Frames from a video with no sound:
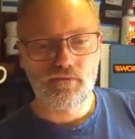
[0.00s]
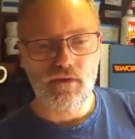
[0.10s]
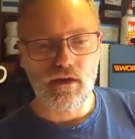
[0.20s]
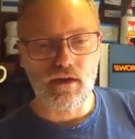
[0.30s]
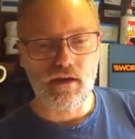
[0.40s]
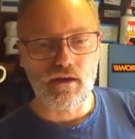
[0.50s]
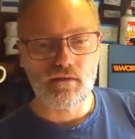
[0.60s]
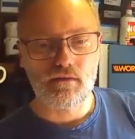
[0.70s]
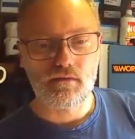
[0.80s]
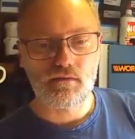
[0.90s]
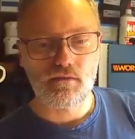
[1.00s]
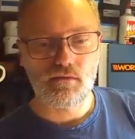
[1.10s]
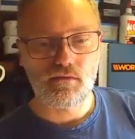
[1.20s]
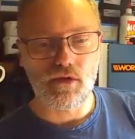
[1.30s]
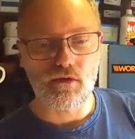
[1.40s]

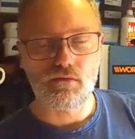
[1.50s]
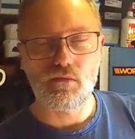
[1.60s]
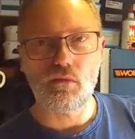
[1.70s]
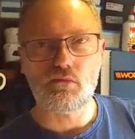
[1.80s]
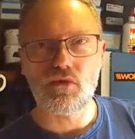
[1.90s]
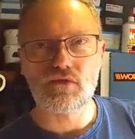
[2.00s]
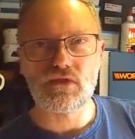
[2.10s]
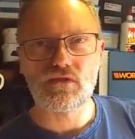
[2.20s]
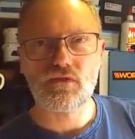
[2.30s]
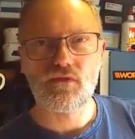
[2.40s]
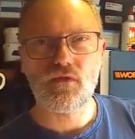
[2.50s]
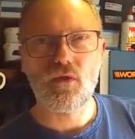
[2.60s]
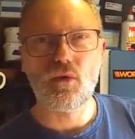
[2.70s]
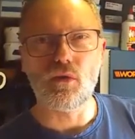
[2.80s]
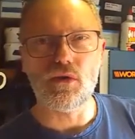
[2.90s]
what moves us
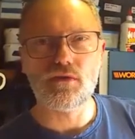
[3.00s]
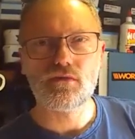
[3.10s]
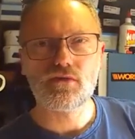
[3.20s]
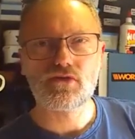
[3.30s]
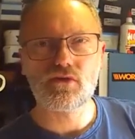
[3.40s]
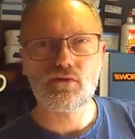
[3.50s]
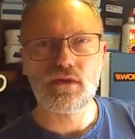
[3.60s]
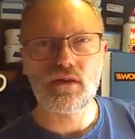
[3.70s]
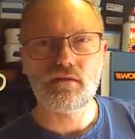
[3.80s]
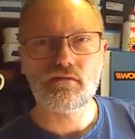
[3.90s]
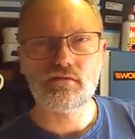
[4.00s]
forward. Should we